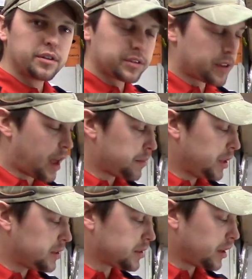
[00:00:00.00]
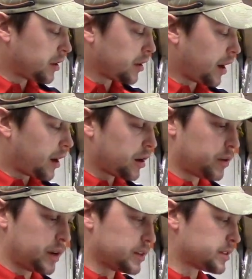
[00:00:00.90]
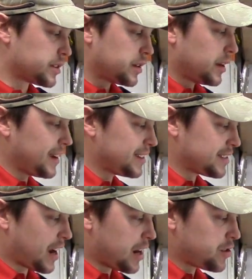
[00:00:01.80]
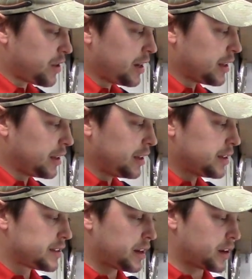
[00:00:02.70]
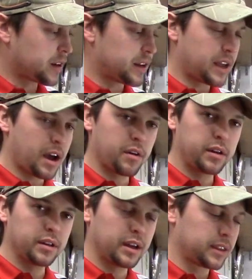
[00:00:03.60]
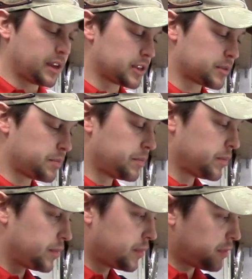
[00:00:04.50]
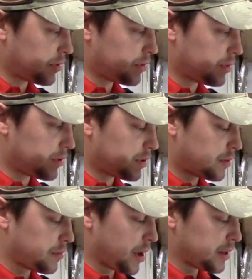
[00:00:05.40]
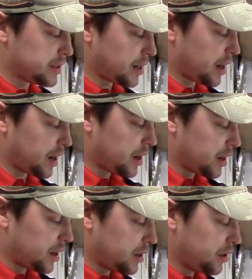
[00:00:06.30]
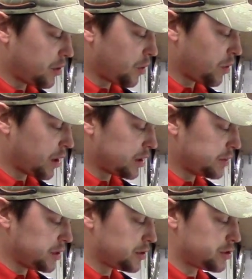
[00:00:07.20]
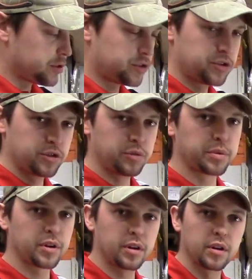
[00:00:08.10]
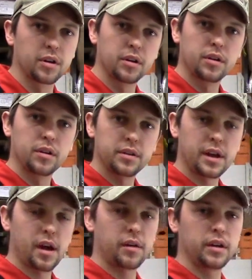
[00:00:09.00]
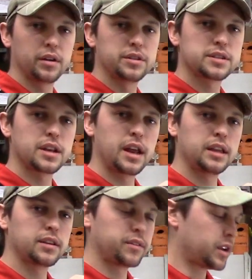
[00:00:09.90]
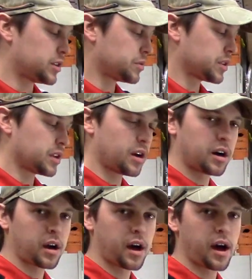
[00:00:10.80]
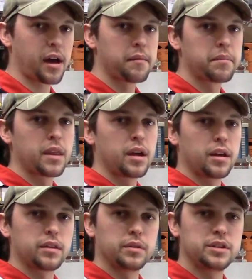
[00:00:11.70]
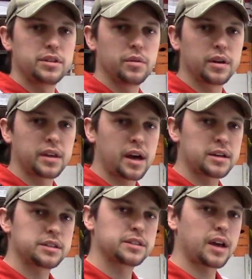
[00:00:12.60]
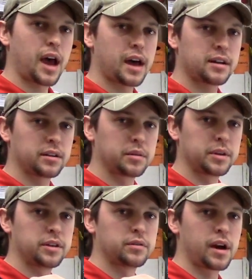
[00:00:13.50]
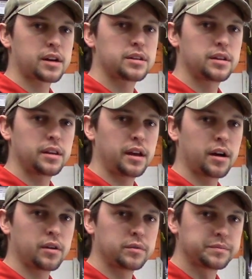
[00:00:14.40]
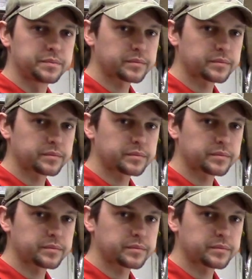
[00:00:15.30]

So that means that your arrow is exaggeratedly sitting on a downhill like this. But you don't want it to be super downhill, just 1/8 of an inch with the knock high. The reason you want that is just to add a little bit of direction to the arrow.